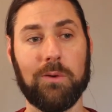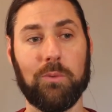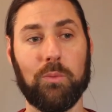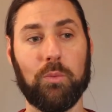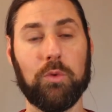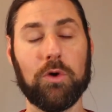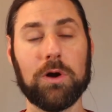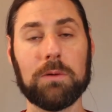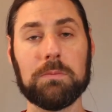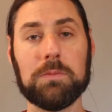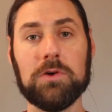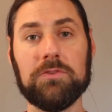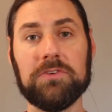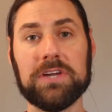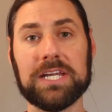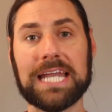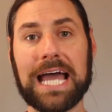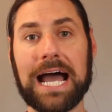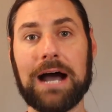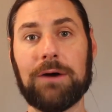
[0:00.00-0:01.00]
we're
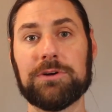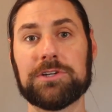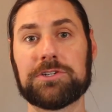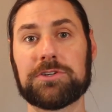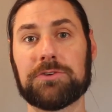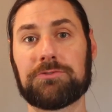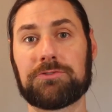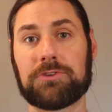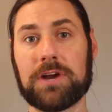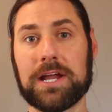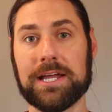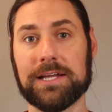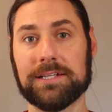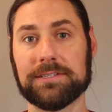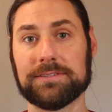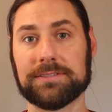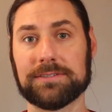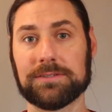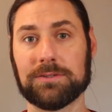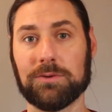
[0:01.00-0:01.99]
moving now into
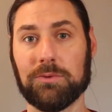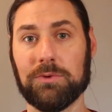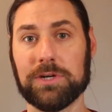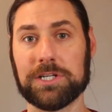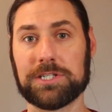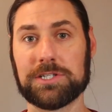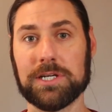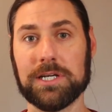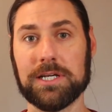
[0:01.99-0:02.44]
France, which